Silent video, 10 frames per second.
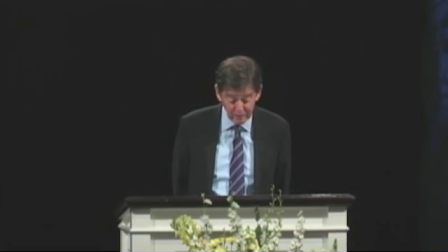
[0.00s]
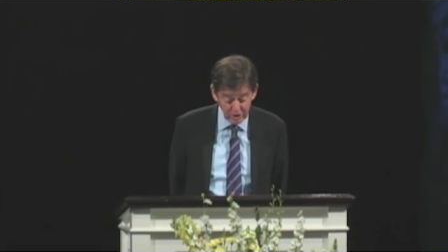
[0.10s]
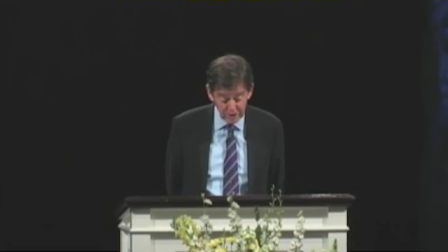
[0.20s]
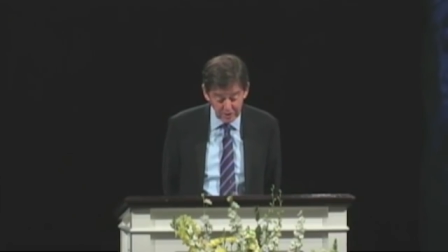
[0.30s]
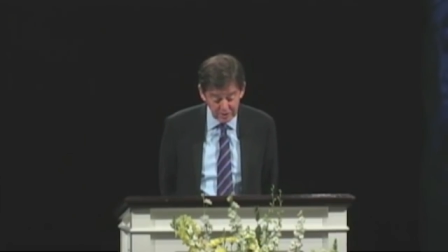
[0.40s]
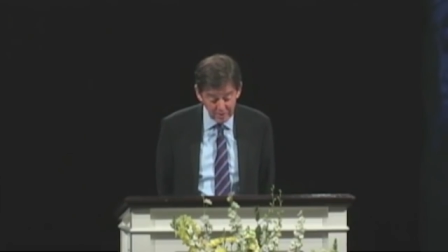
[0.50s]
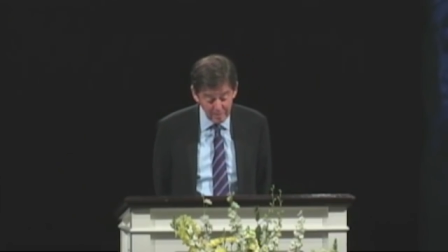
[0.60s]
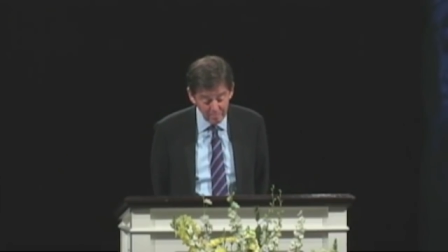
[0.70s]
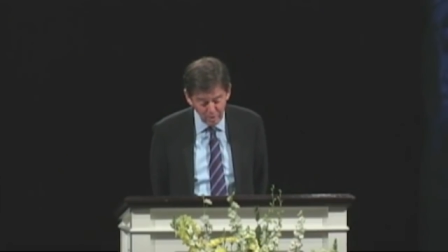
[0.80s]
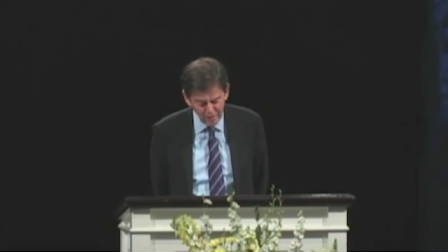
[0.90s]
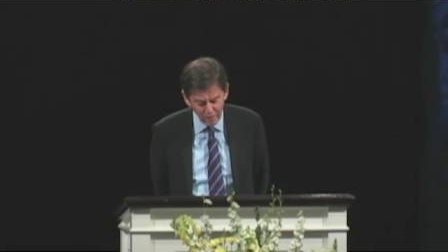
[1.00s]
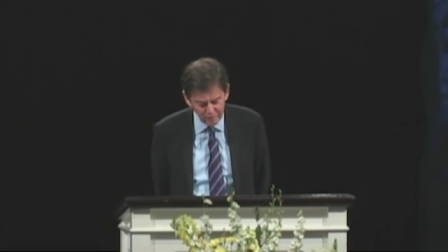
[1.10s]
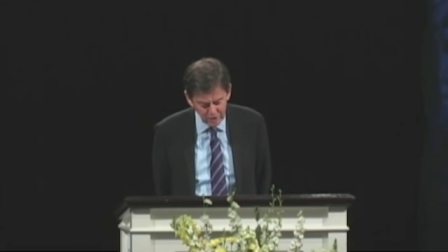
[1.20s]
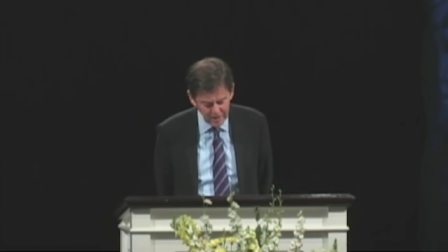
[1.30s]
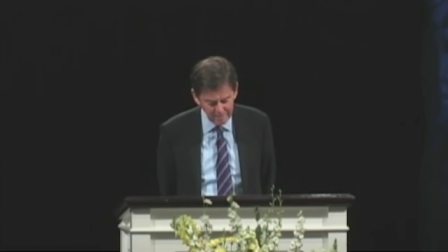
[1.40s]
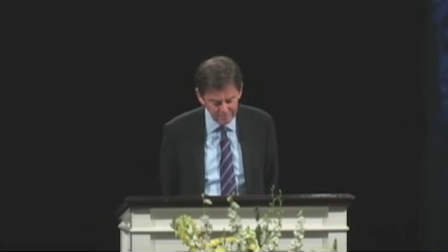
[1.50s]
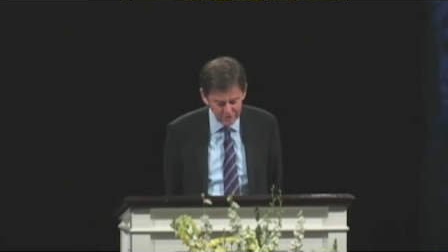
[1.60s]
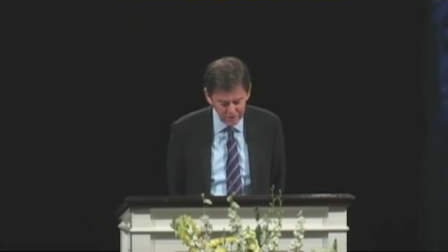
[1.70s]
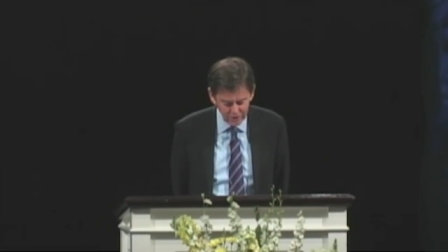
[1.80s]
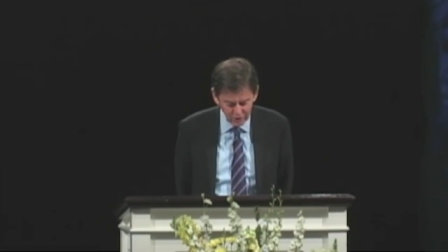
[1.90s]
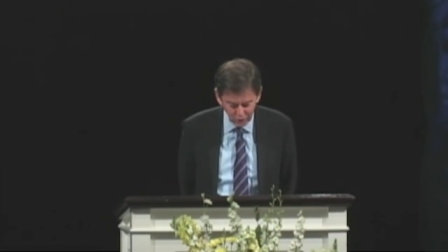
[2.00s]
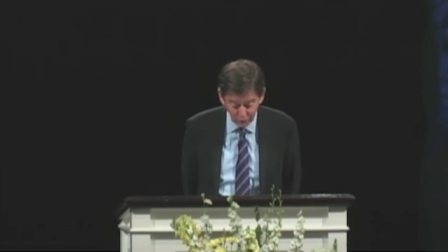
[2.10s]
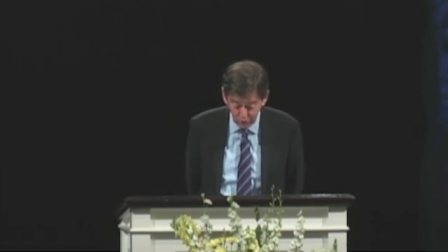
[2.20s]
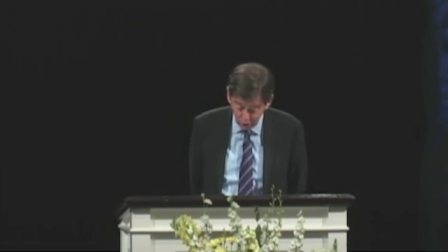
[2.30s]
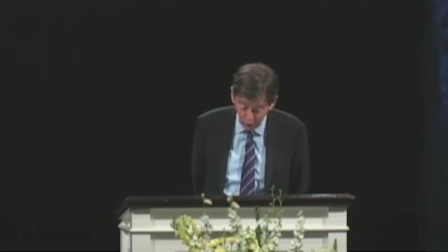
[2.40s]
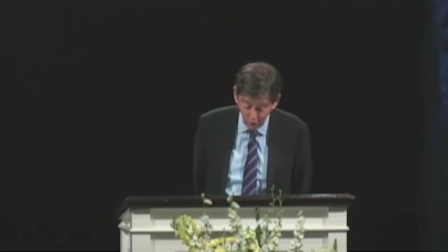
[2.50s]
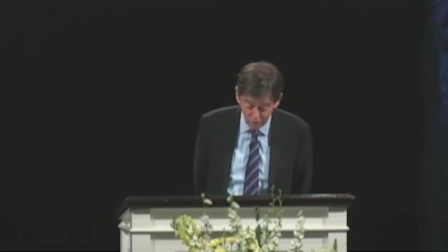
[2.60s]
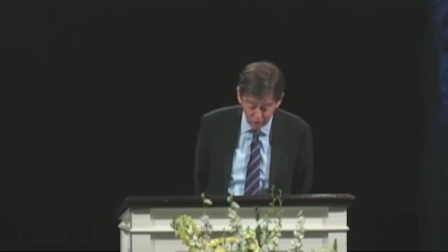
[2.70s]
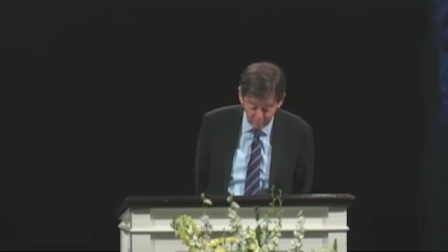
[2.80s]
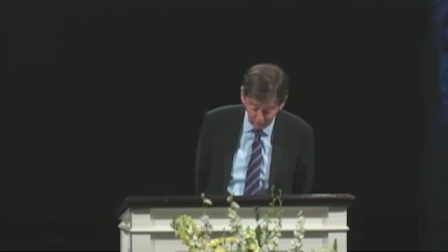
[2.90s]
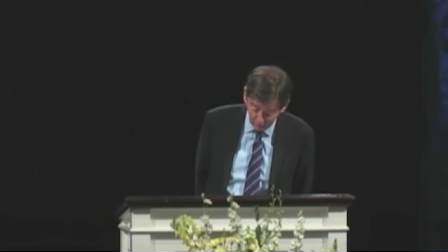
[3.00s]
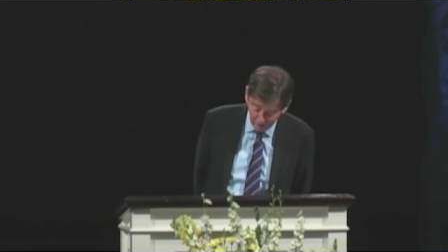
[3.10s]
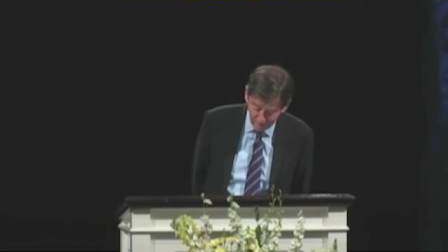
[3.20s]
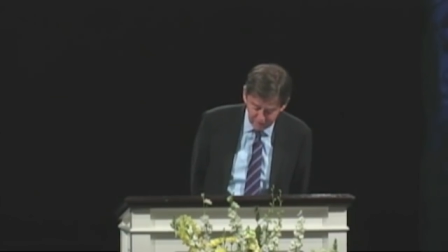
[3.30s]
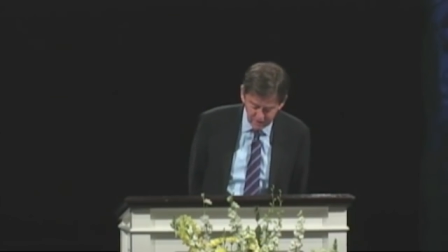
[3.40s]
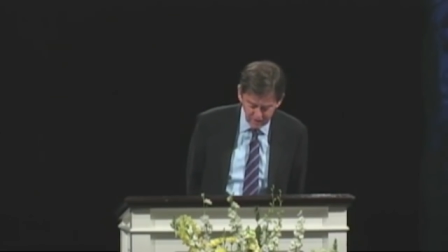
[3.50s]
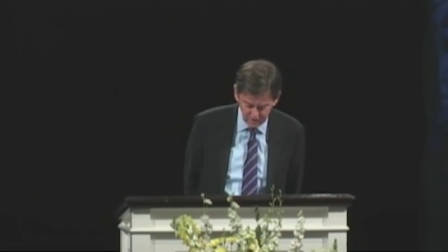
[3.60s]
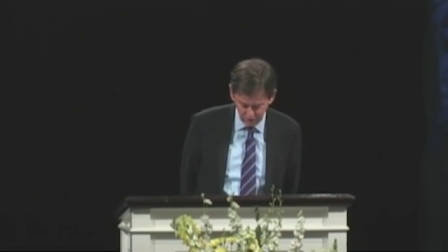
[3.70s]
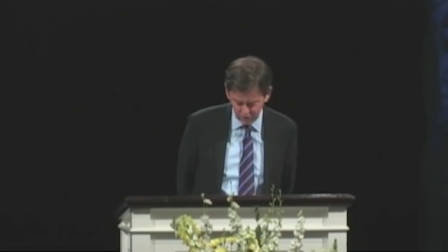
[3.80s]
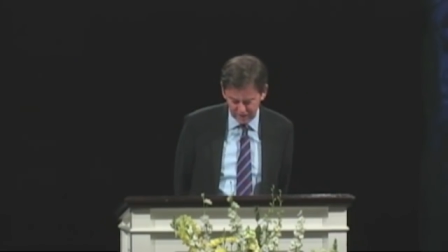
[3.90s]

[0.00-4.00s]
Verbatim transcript: of Jesus. I'm a brother of James. You're called, you're beloved, you're